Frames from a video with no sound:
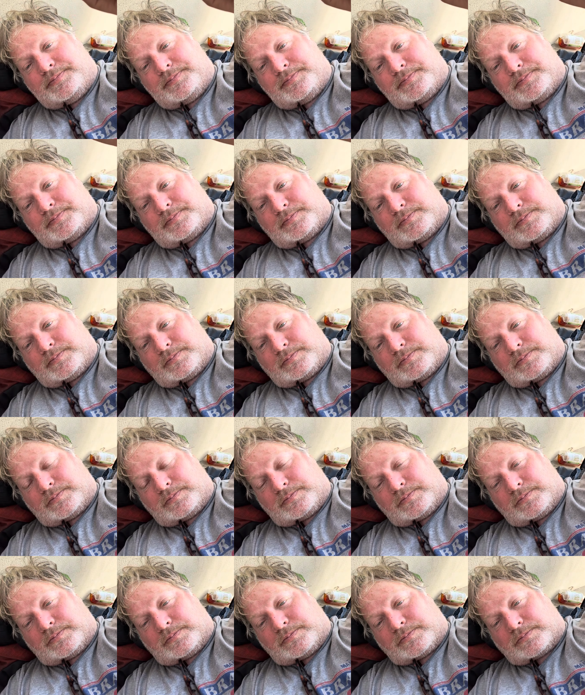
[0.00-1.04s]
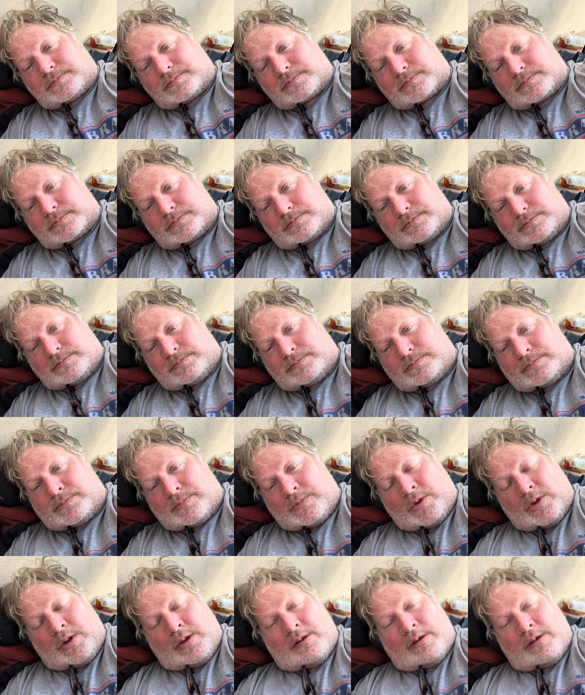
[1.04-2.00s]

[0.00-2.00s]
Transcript: No one is speaking in this clip.